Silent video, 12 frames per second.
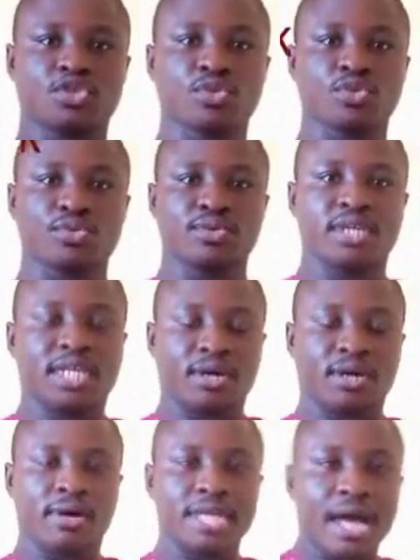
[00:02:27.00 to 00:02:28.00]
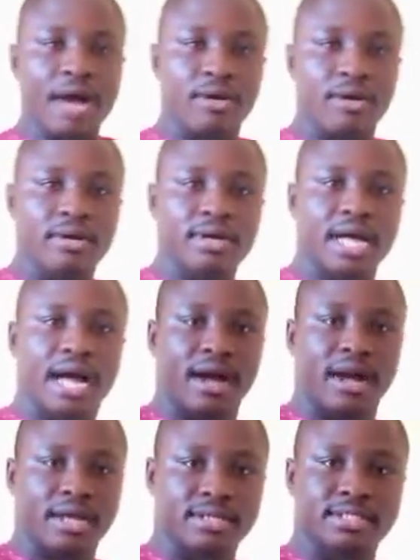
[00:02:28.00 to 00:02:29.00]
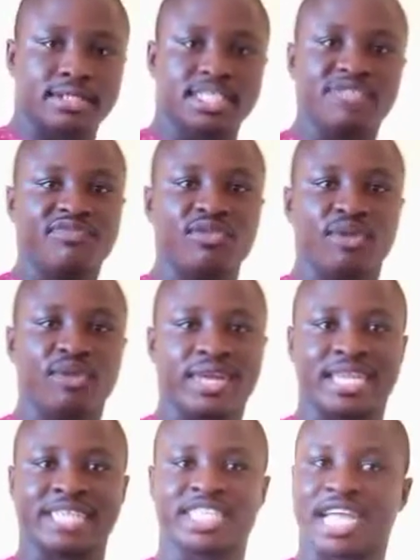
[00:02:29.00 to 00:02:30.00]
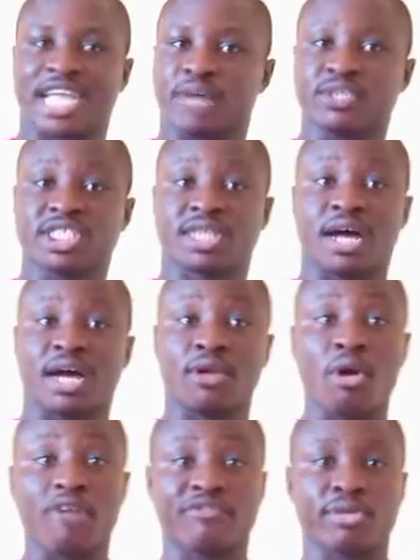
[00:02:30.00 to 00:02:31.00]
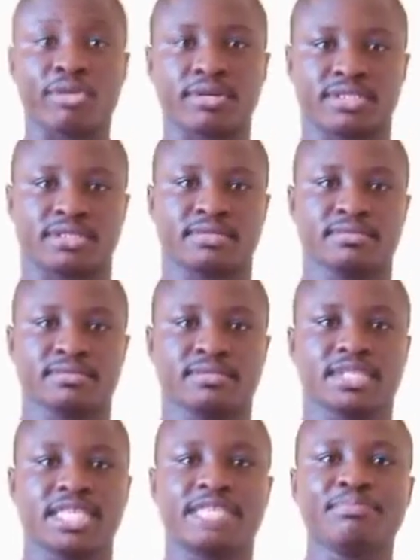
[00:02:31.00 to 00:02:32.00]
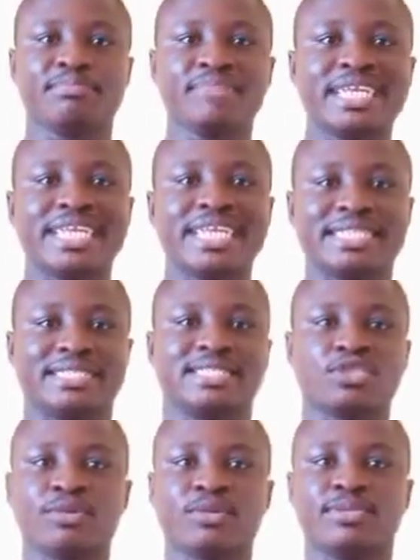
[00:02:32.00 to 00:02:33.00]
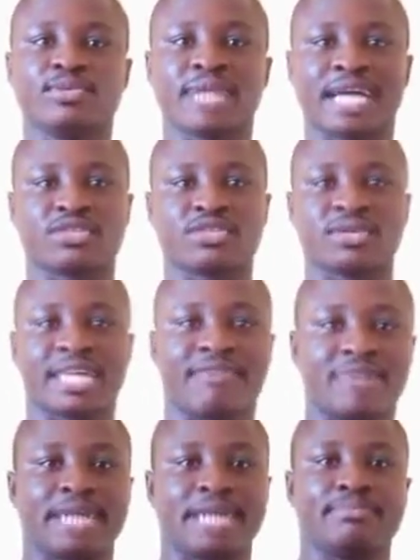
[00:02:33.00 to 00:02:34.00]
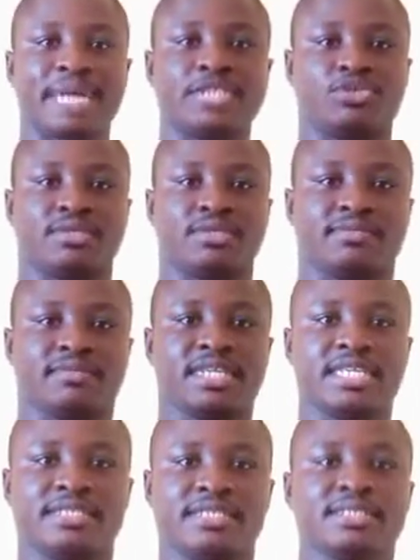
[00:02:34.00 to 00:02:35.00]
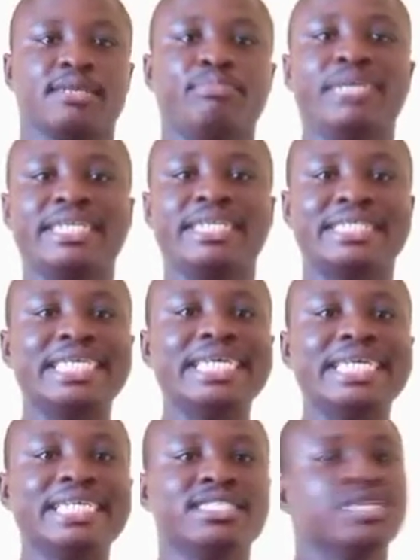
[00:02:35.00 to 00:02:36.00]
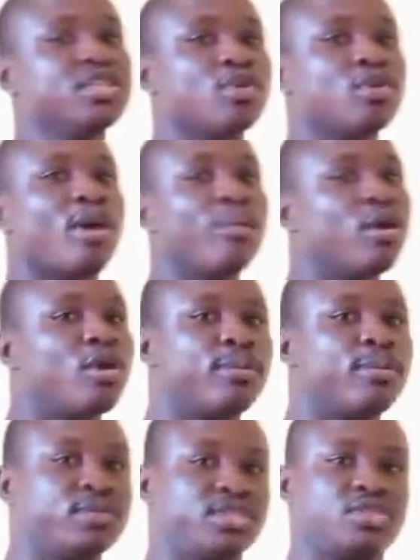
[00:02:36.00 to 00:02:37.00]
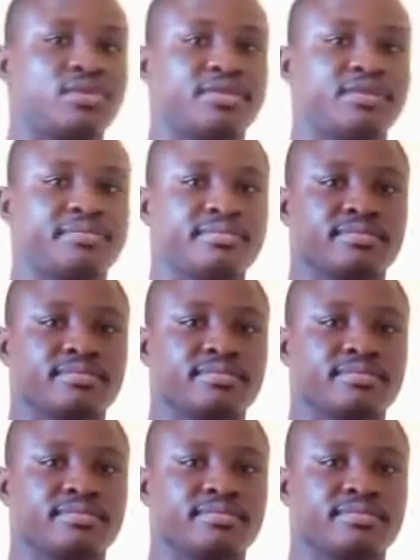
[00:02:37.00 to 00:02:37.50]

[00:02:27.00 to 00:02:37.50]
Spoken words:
So under our civil law in Nigeria, which is our law of tort, it made a distinction between assault and battery. It maintained the common law position.